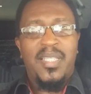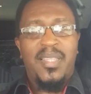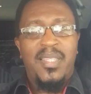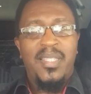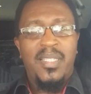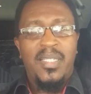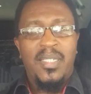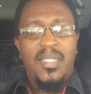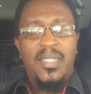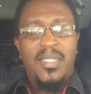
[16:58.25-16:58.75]

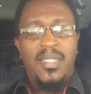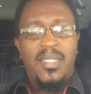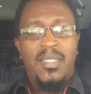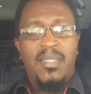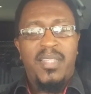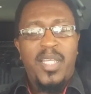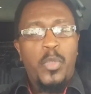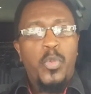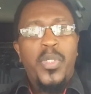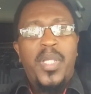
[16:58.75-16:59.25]
thing
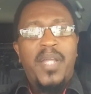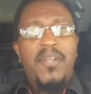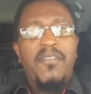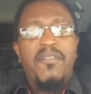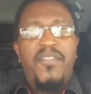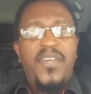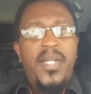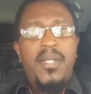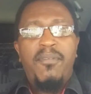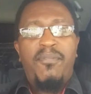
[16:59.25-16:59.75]
that we can
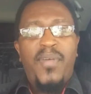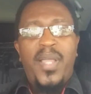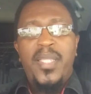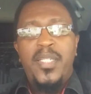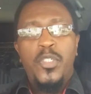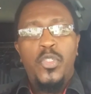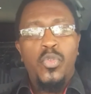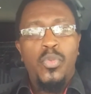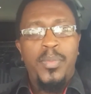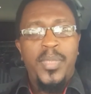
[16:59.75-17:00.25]
verify
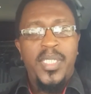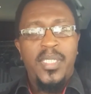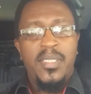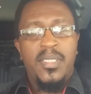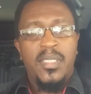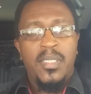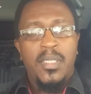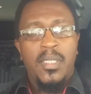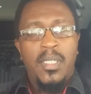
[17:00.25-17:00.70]
in 2 minutes?